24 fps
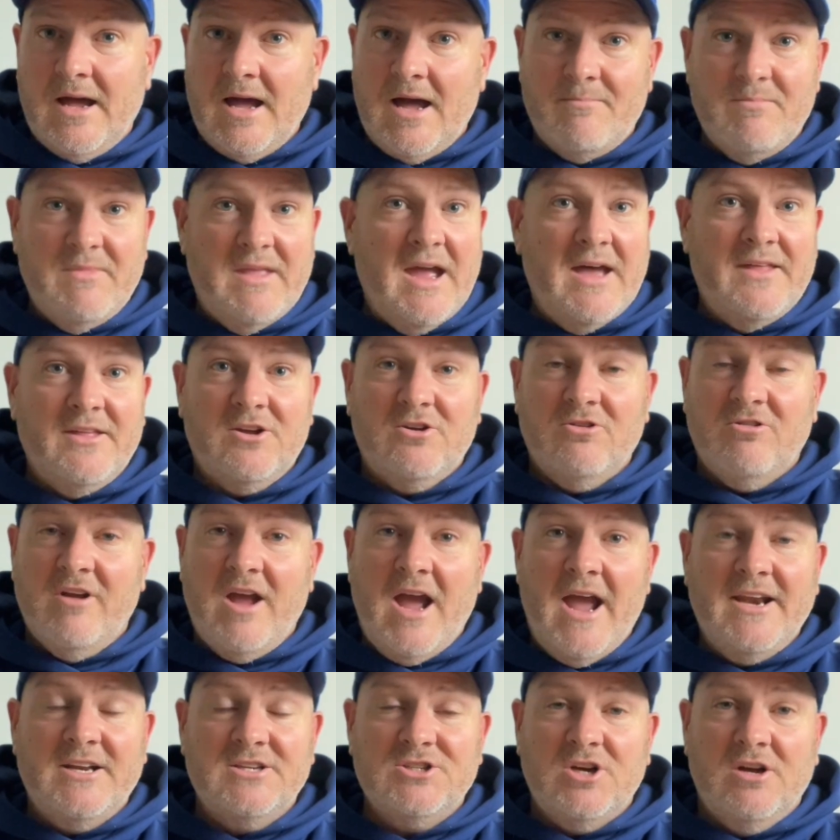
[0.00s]
The other
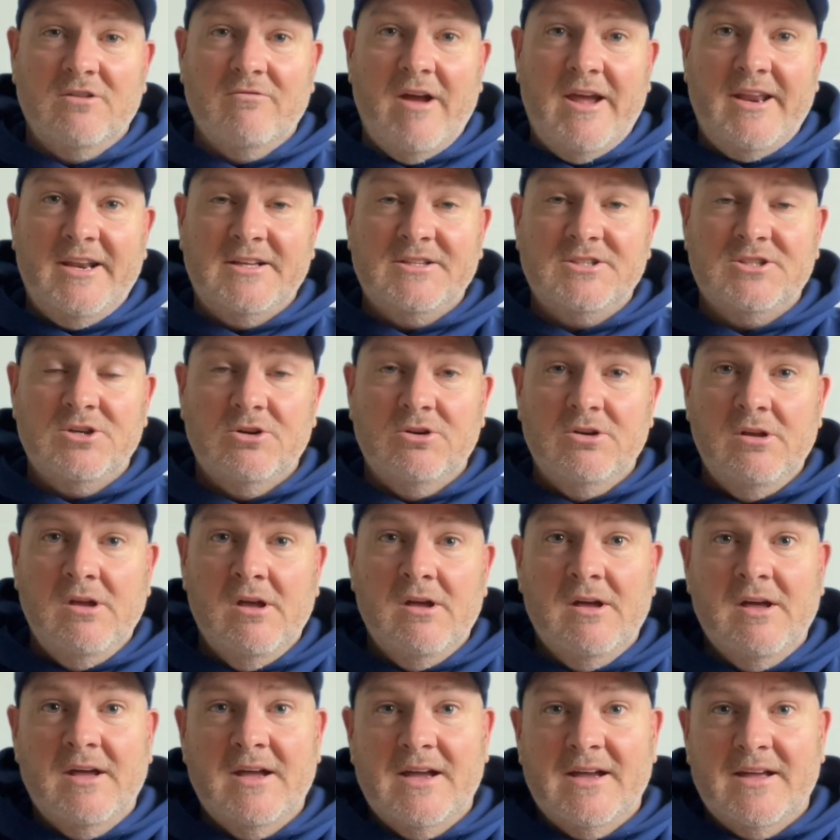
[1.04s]
creators I ran into,
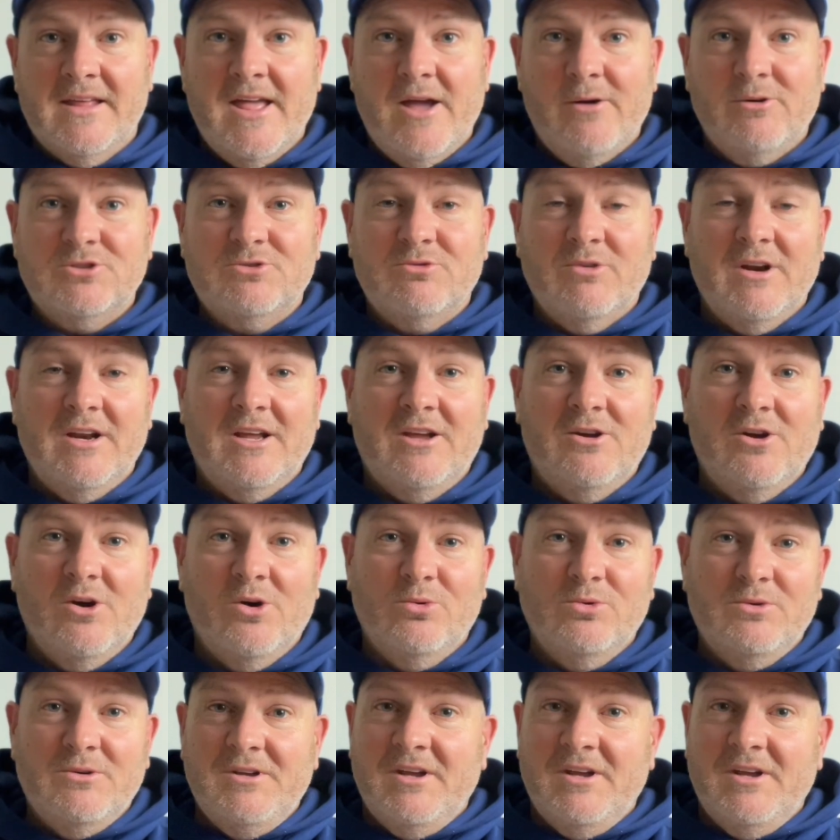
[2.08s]
that was really cool.